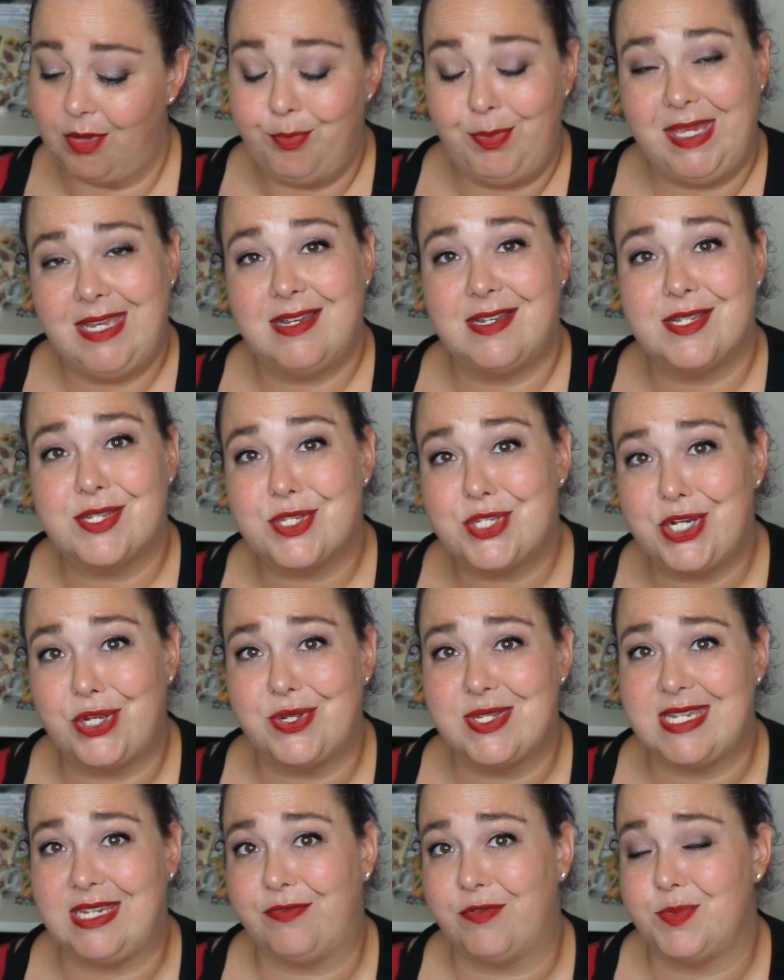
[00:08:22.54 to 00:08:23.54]
because
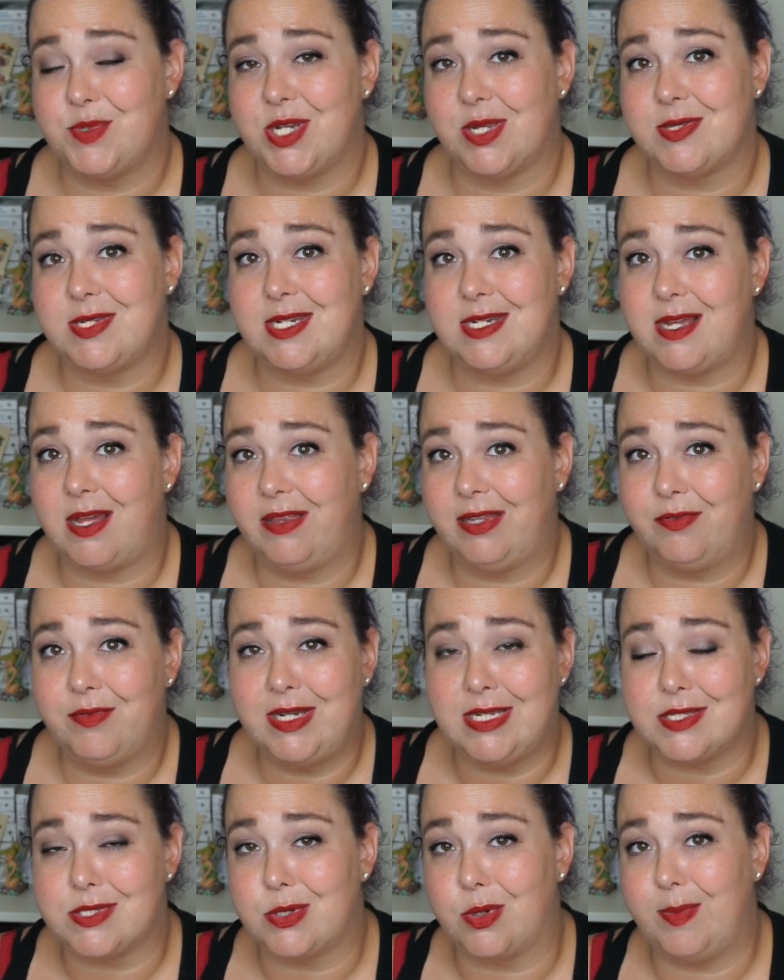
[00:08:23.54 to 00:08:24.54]
Chelsea from Chelsea Dolling
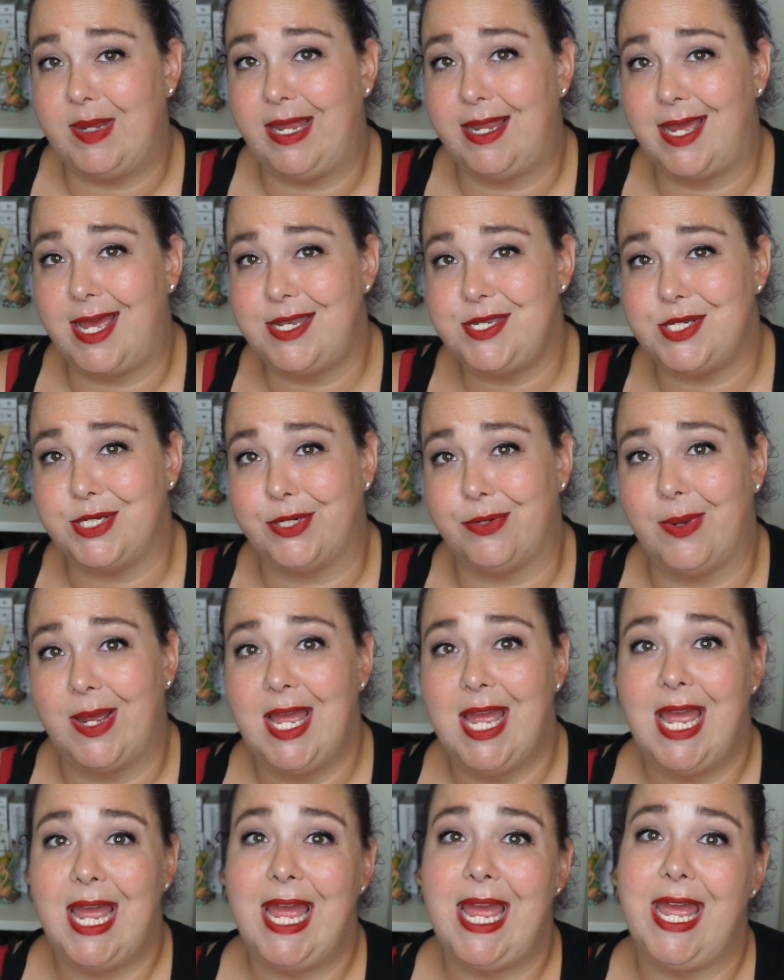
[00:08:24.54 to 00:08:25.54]
Reads told me I had to
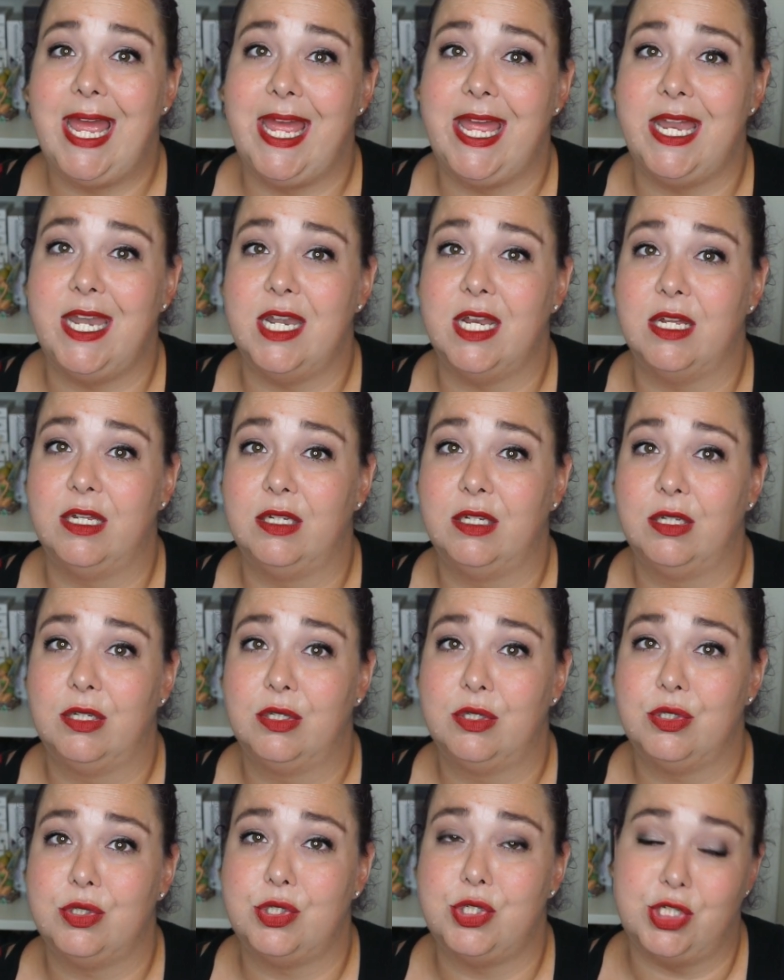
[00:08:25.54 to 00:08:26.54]
and
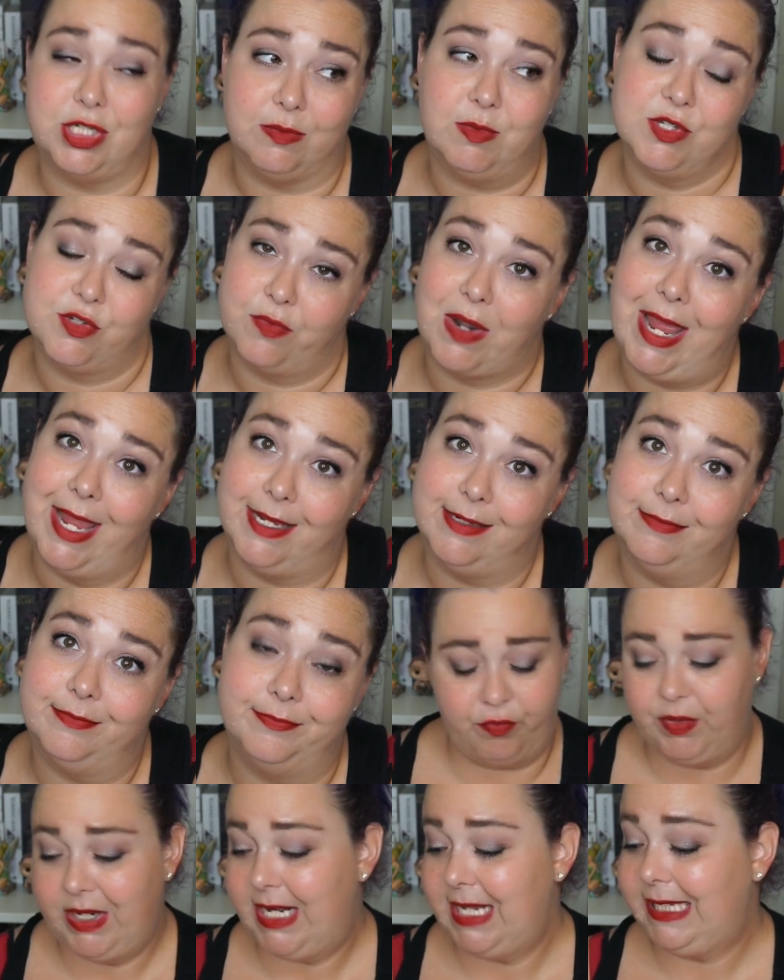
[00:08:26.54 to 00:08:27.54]
she was right.
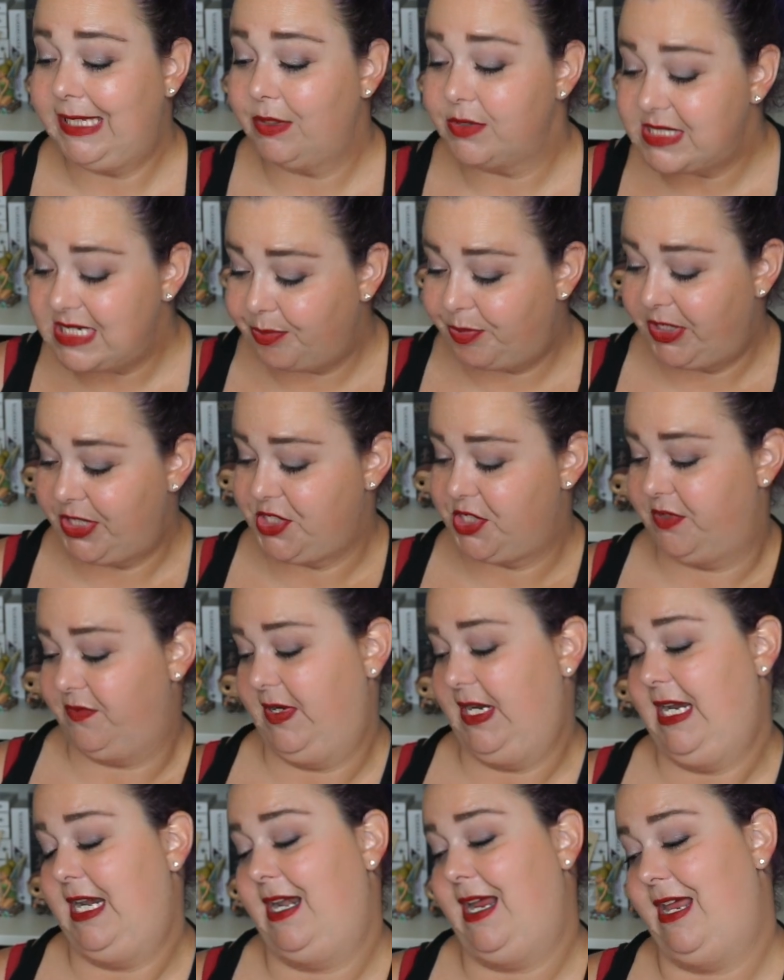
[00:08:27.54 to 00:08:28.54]
Read a guilty pleasure
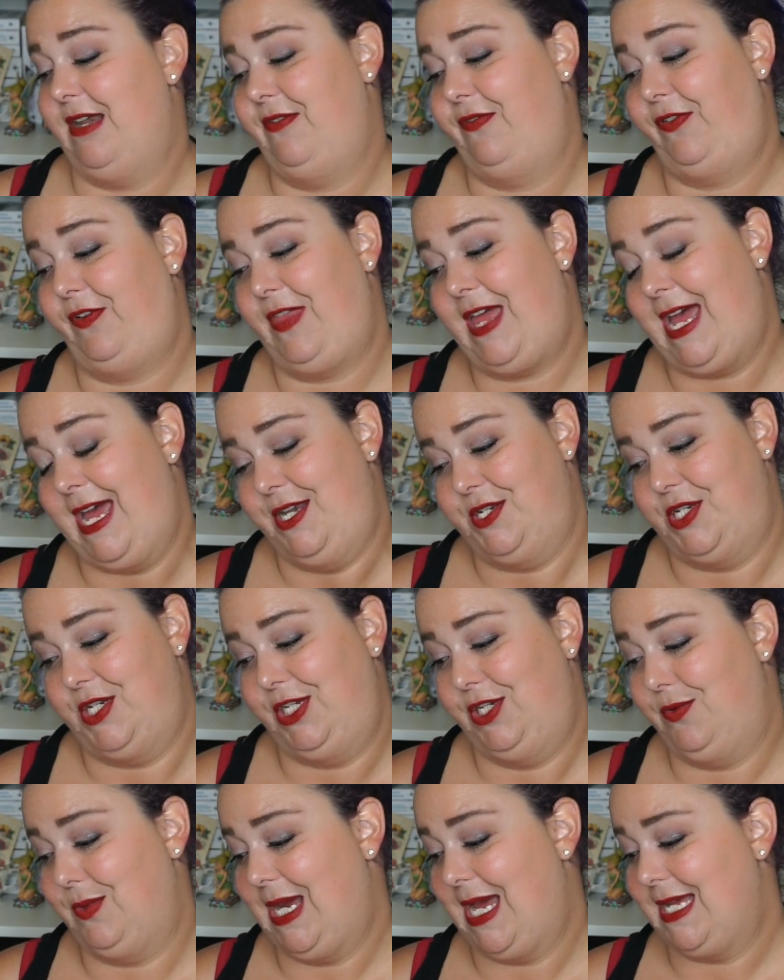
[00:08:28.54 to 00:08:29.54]
read and for that,
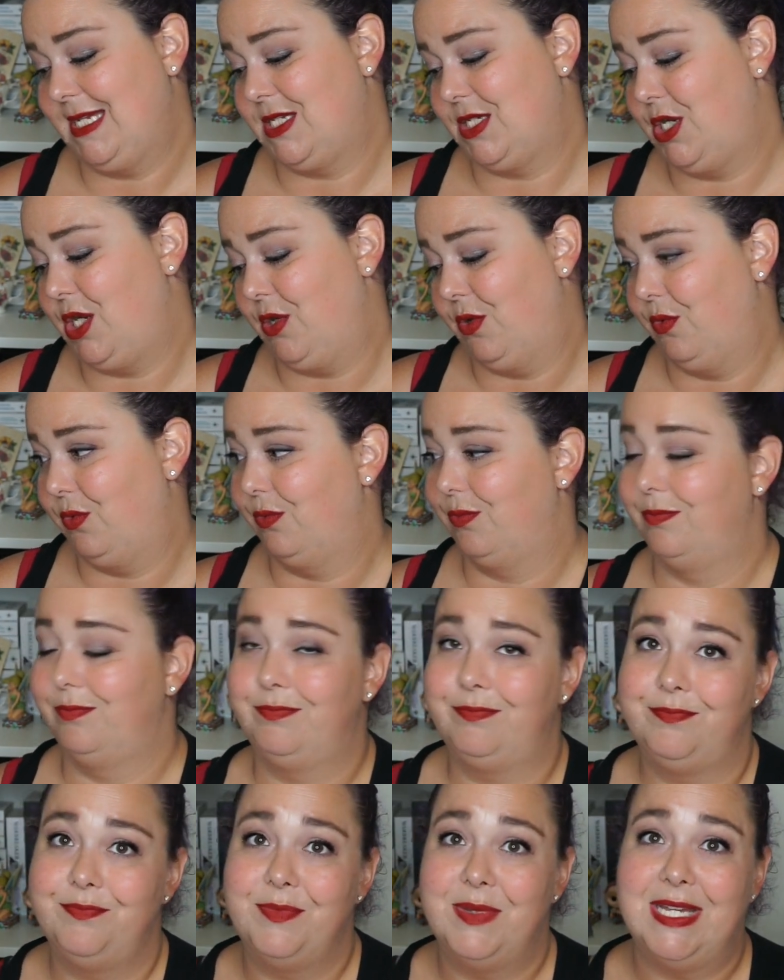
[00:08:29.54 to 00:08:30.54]
you guys know
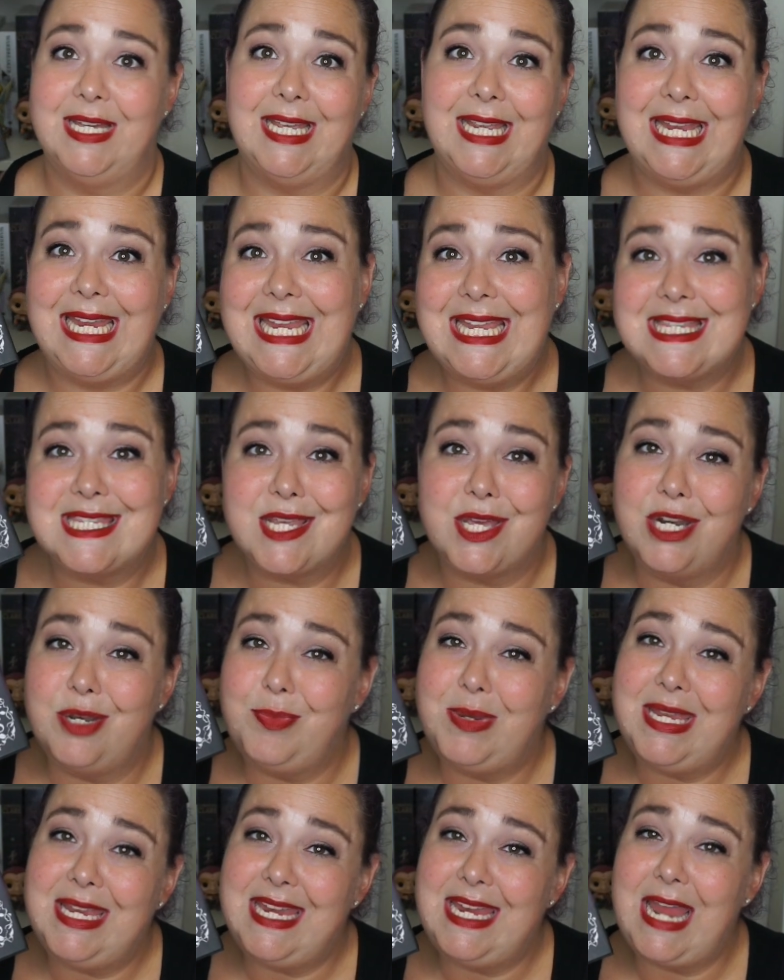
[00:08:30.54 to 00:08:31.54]
it's gonna
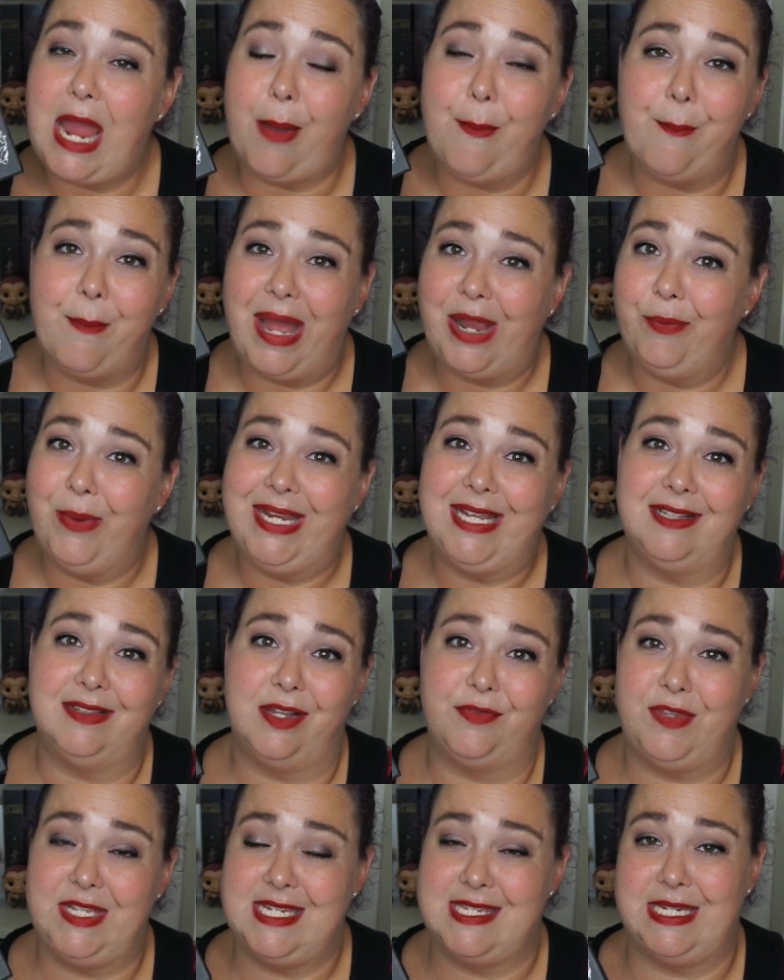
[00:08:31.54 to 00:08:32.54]
be my Wicked
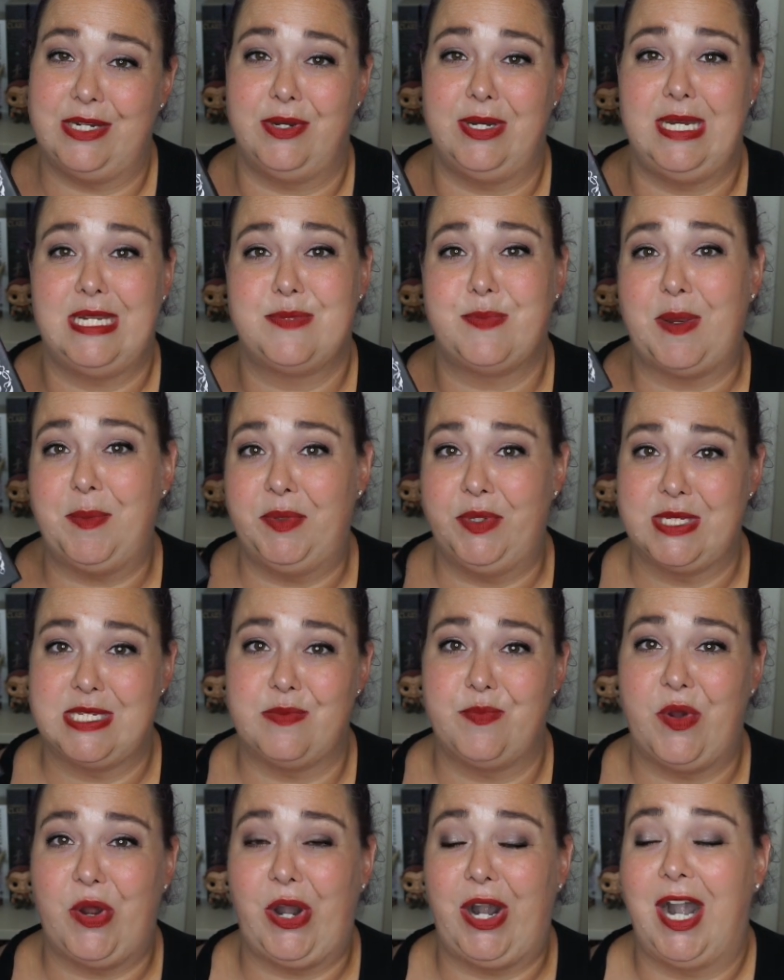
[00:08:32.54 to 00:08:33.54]
Lovely series by
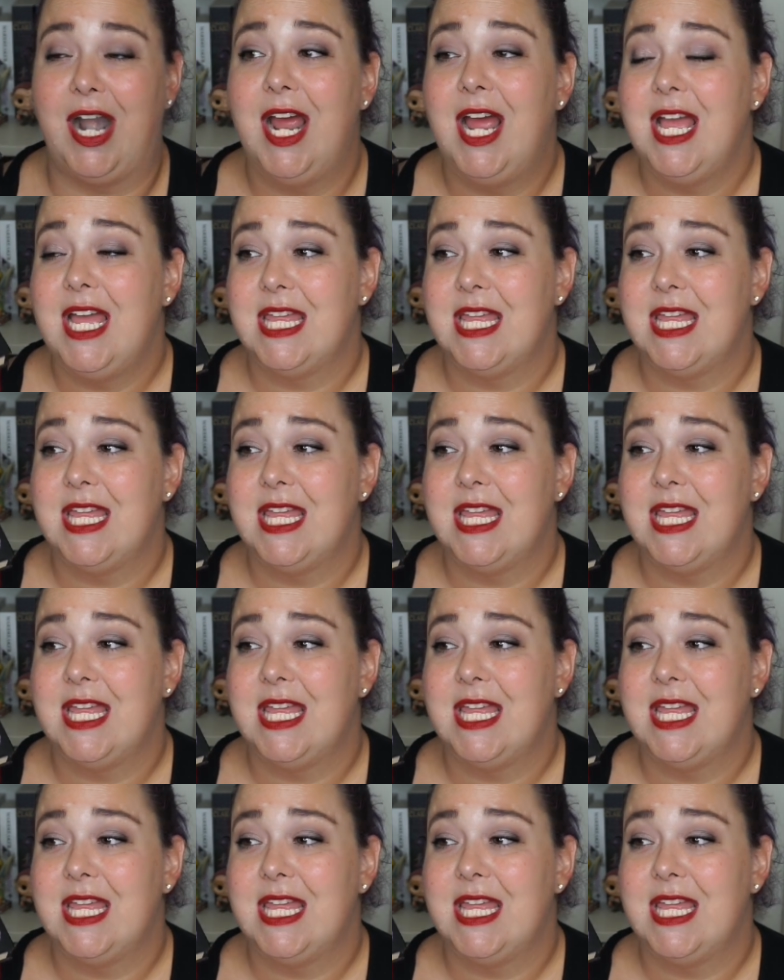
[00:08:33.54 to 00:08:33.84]
Melissa Marr.